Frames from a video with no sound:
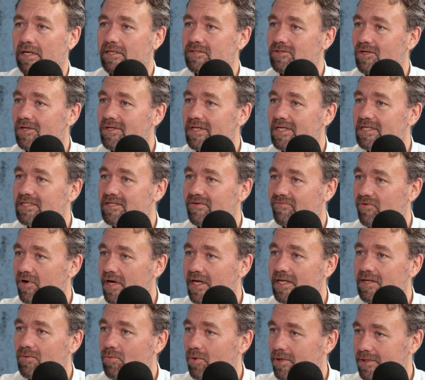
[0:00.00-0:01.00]
not easy for
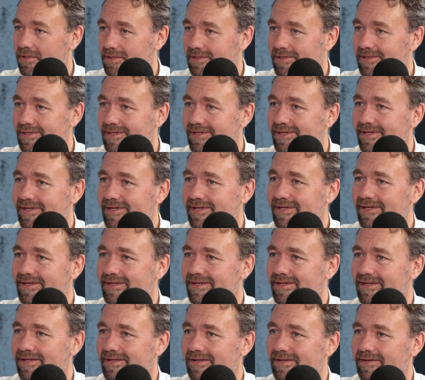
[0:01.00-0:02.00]
any one
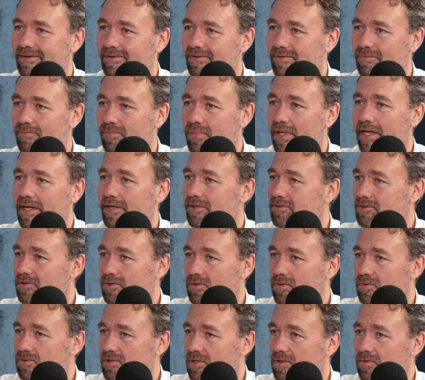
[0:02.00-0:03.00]
player to
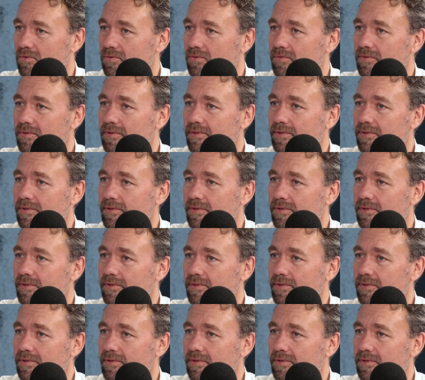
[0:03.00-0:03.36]
do so.